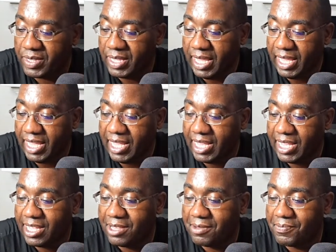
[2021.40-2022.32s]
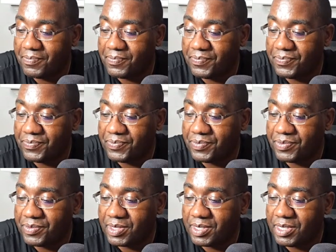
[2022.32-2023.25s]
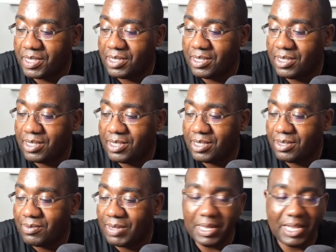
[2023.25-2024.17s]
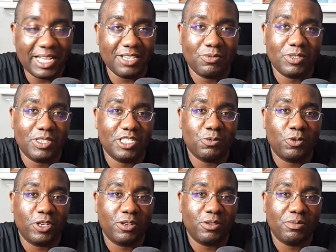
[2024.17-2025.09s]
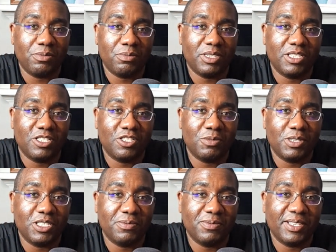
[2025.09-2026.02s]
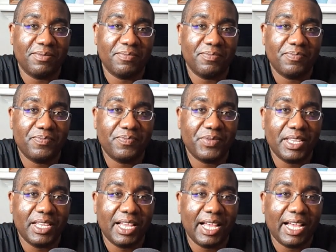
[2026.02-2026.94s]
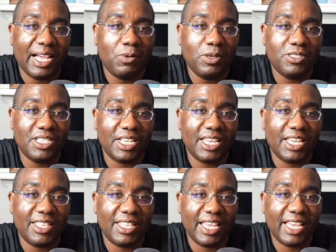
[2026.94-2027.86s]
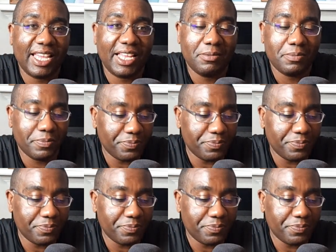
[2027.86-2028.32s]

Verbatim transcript: and I don't want to spoil too much of it. I will say that